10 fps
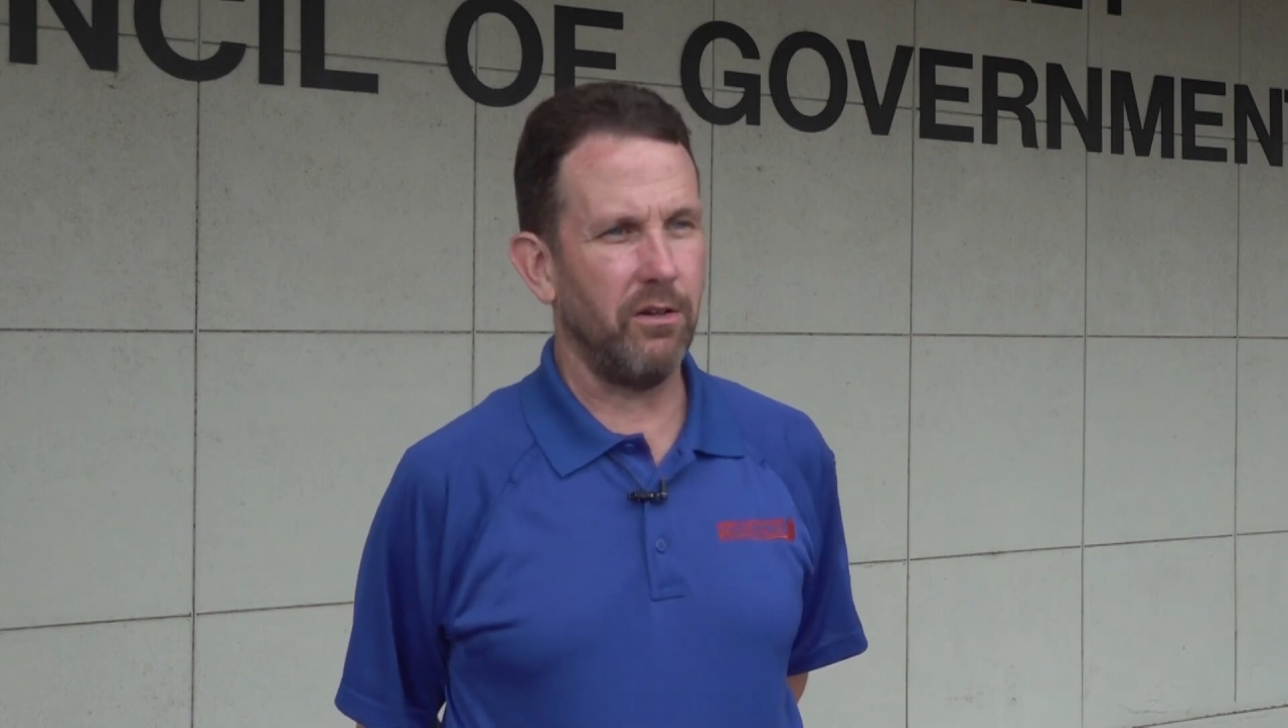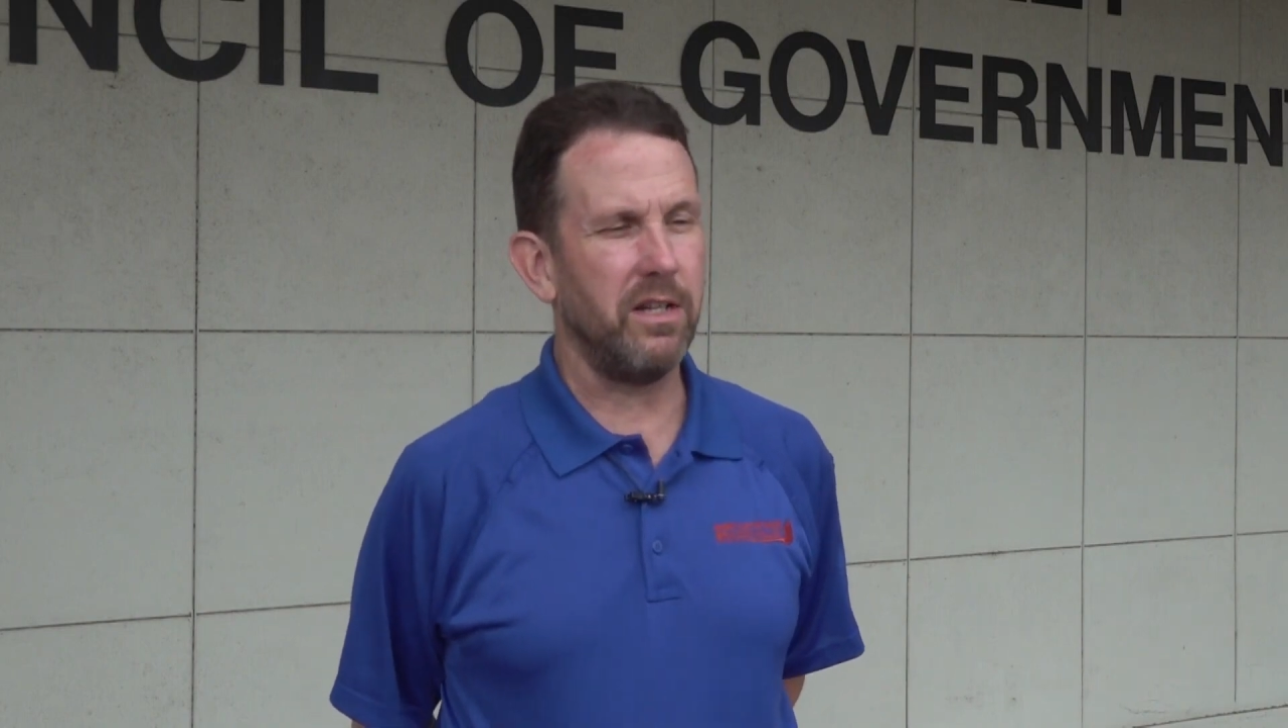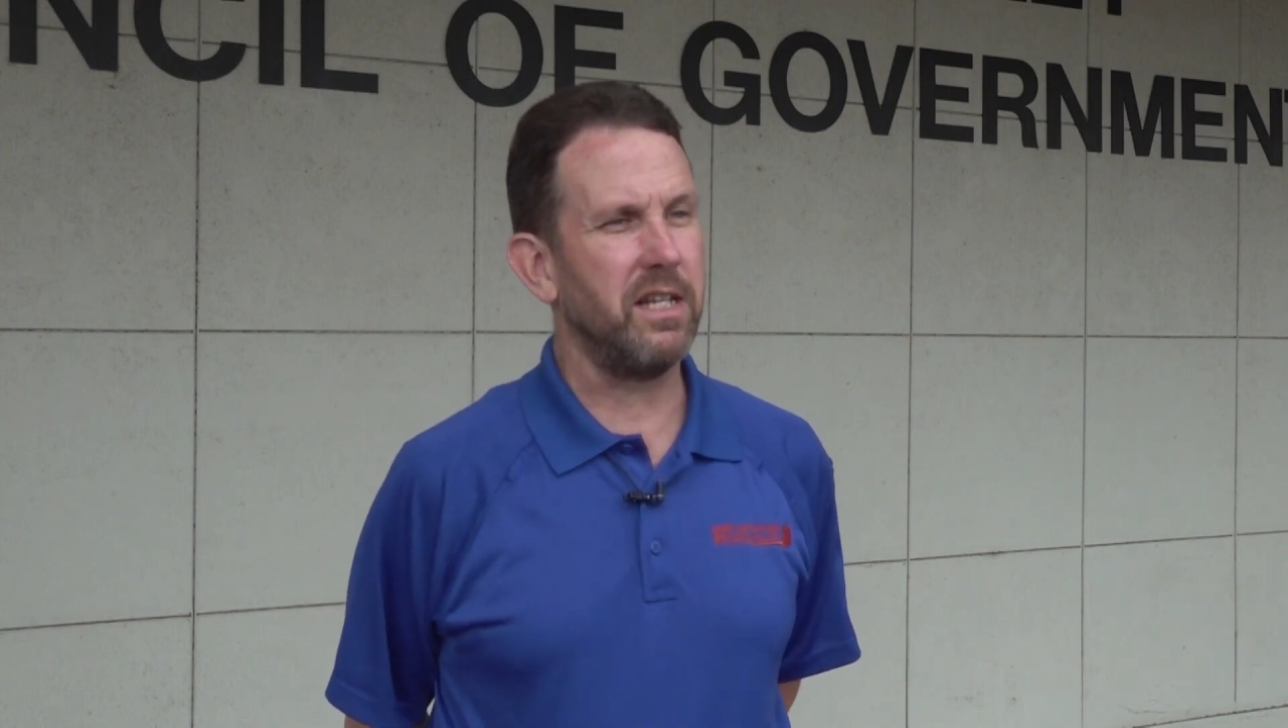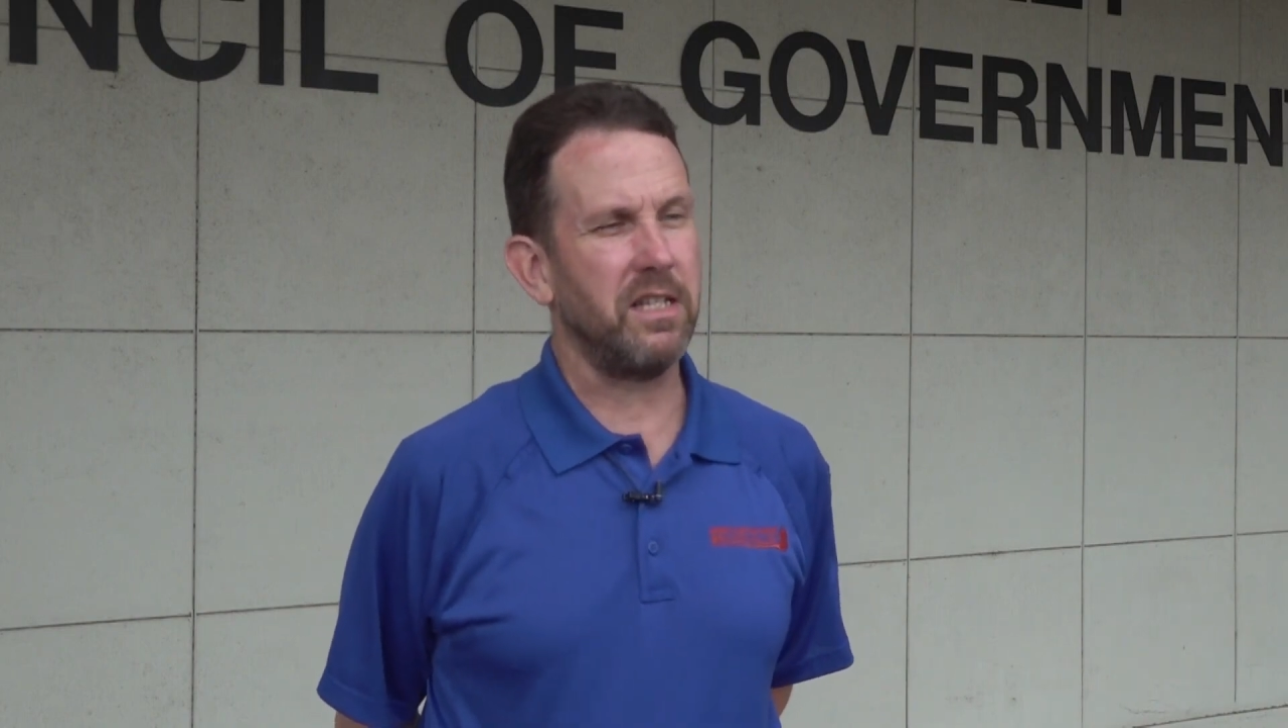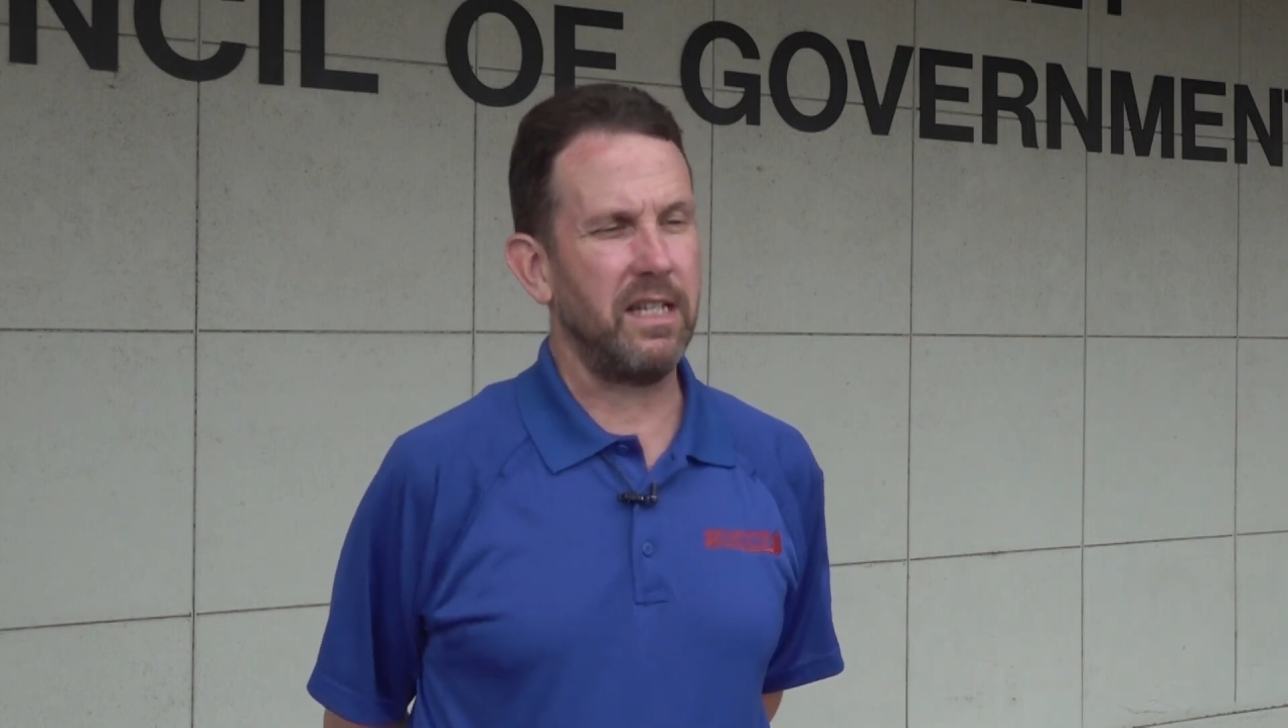
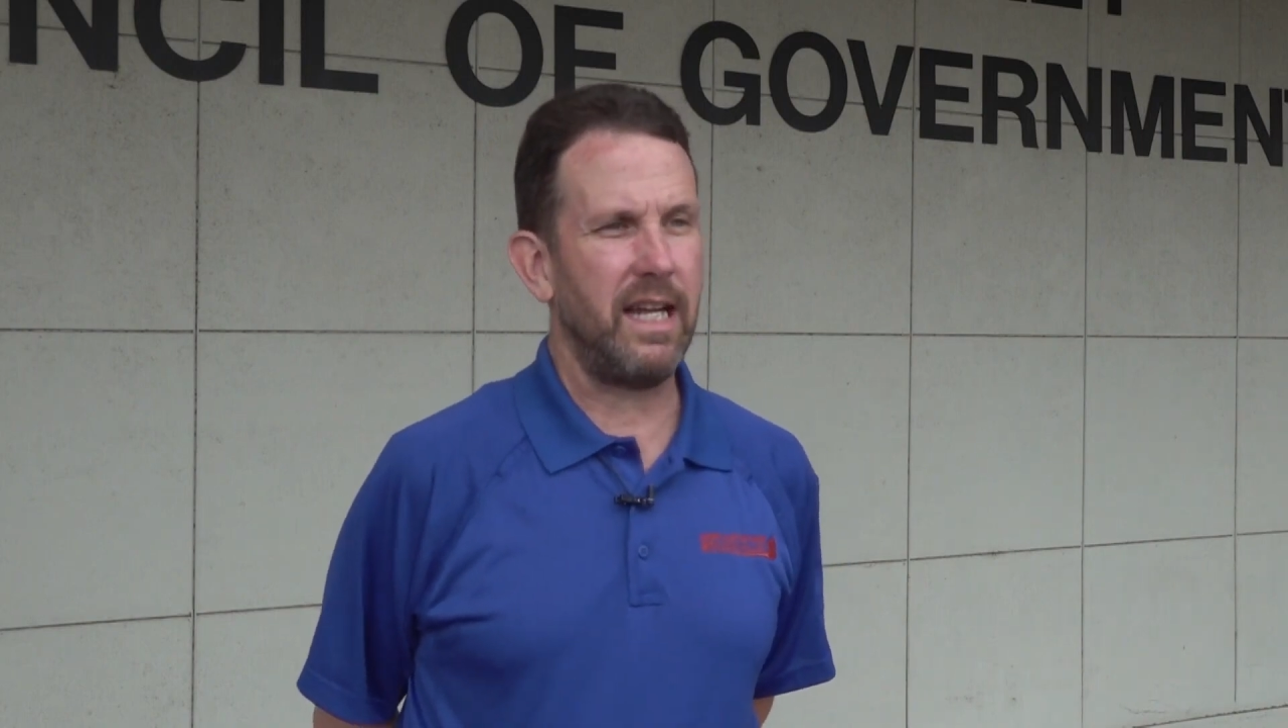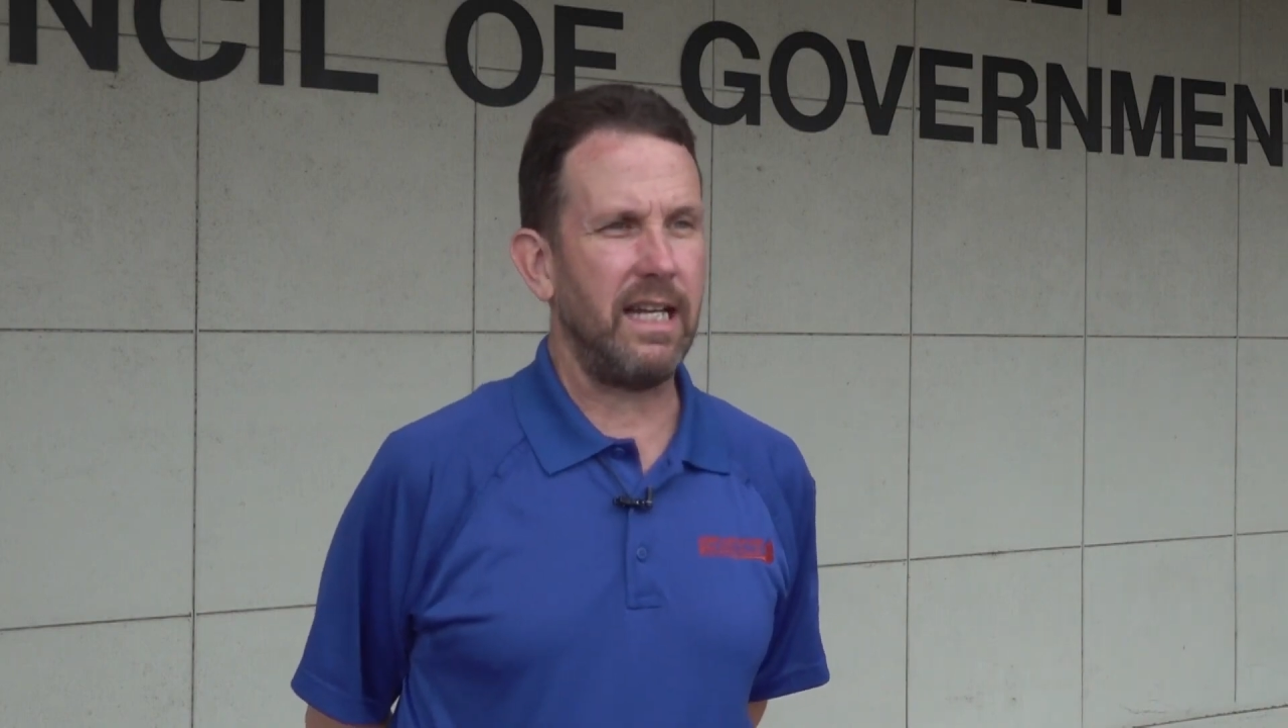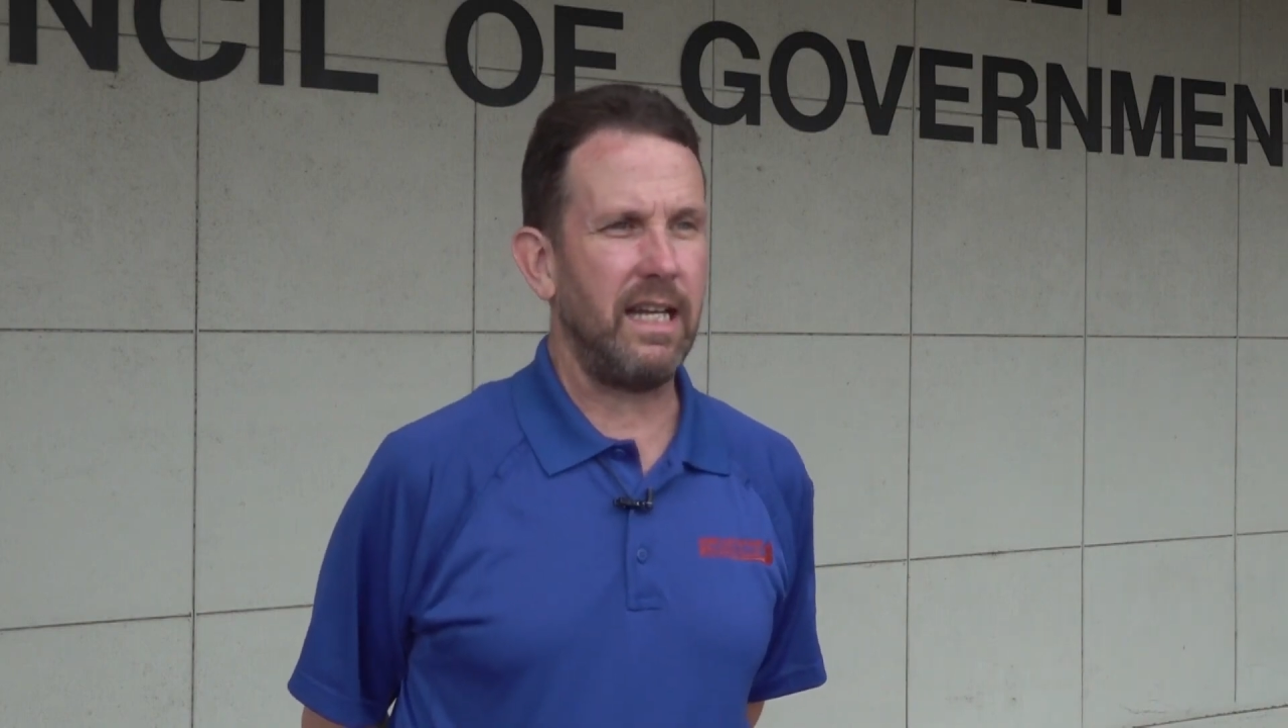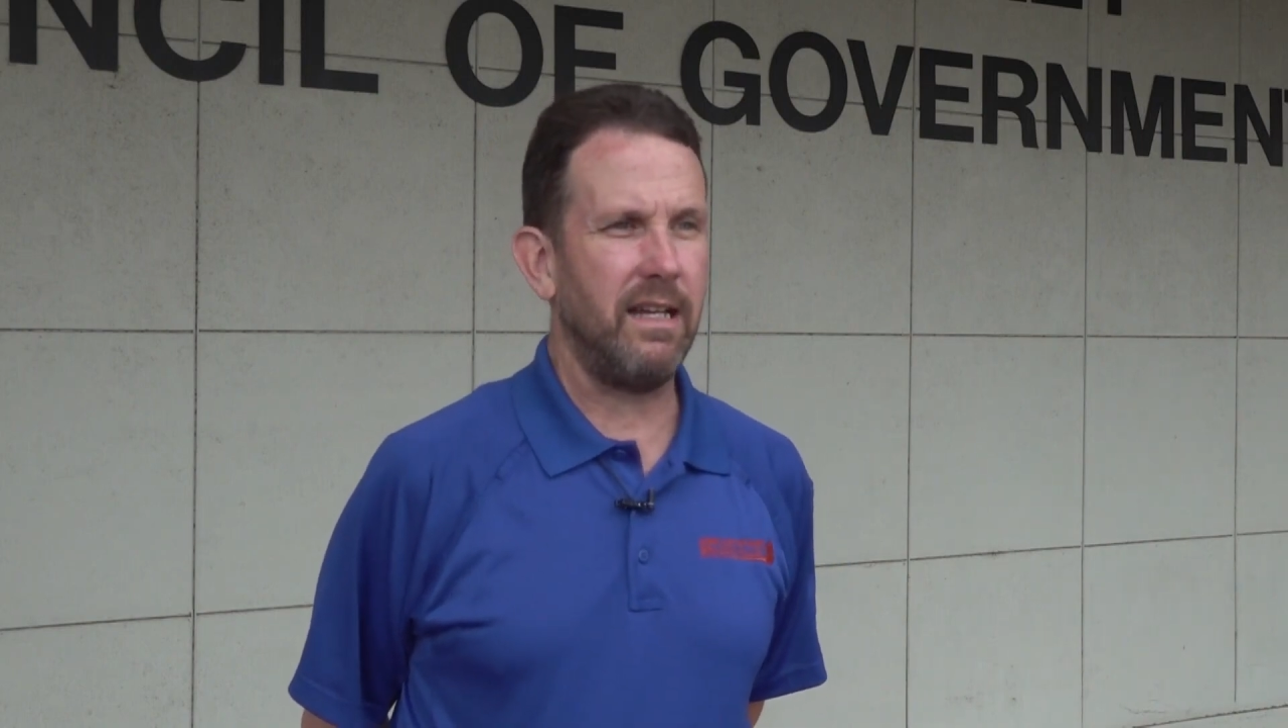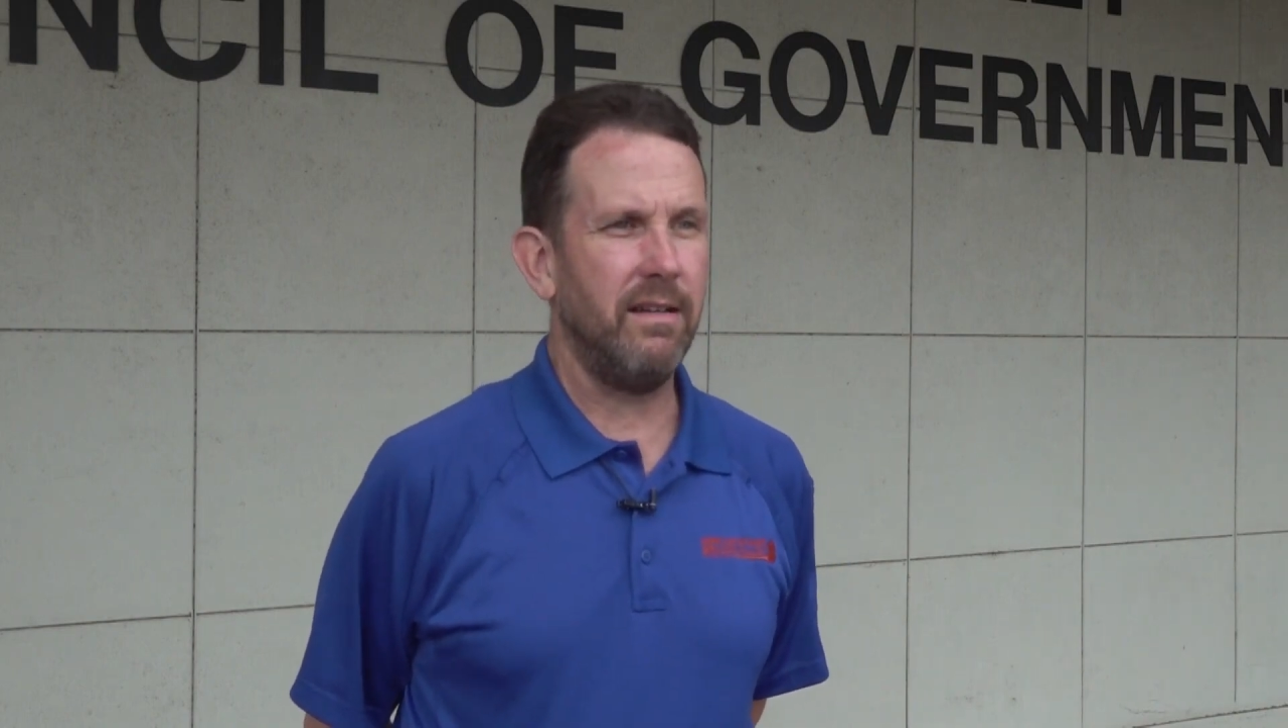designating